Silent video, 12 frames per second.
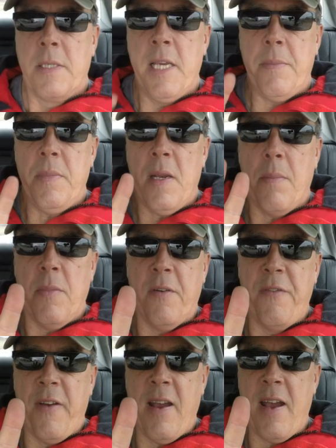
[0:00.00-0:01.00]
Tip number
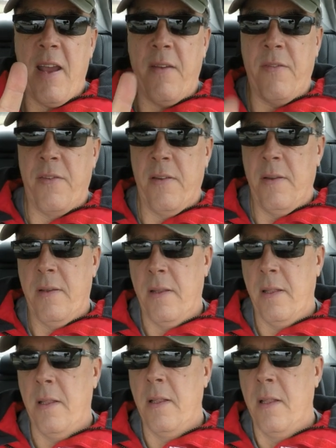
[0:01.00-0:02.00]
five,
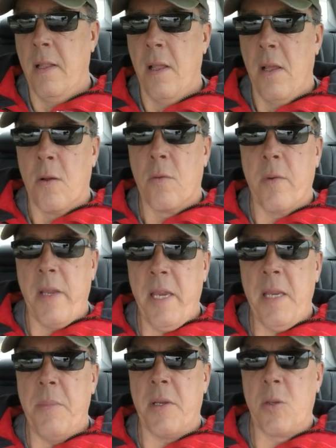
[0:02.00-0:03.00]

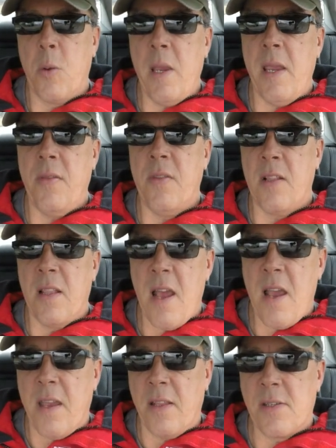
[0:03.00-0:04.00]
read between the
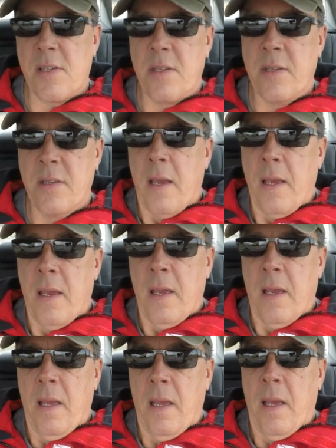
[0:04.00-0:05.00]
lines.
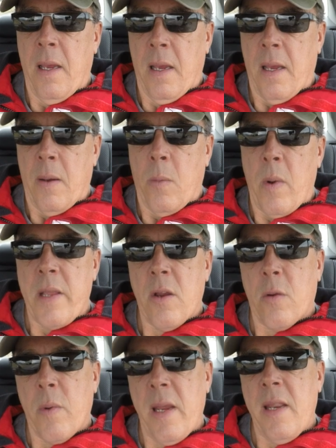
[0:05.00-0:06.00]
When
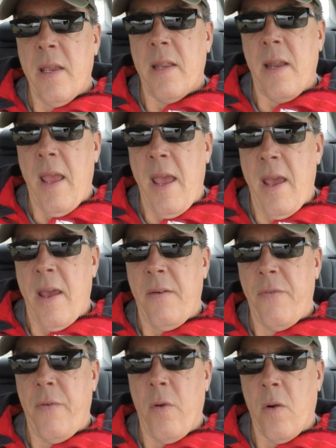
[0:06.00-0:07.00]
you're reading an
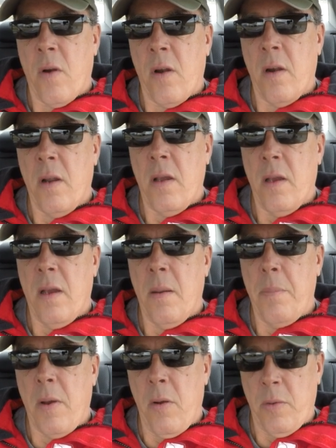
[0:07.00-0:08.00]
ad for
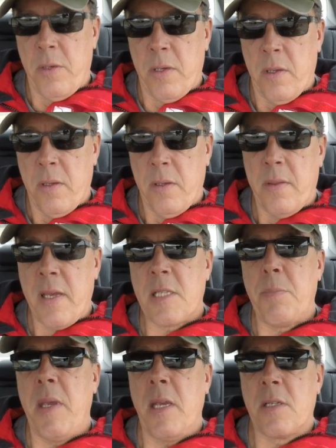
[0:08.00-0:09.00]
a boat
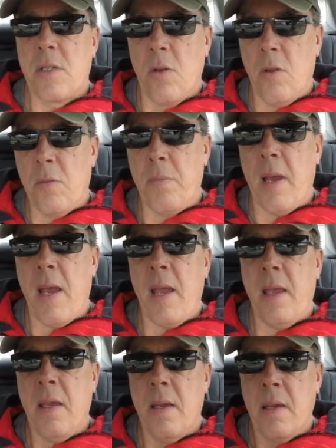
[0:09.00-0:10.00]
that's being sold
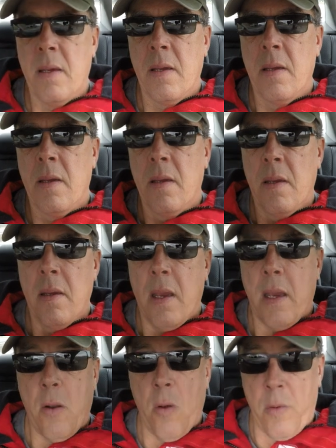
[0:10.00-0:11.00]
by
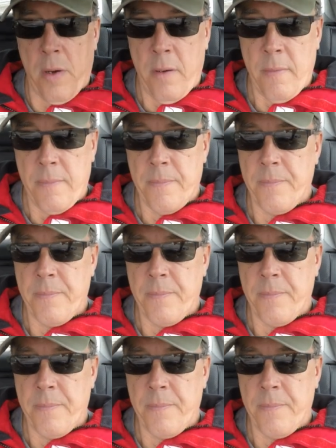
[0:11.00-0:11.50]
an owner,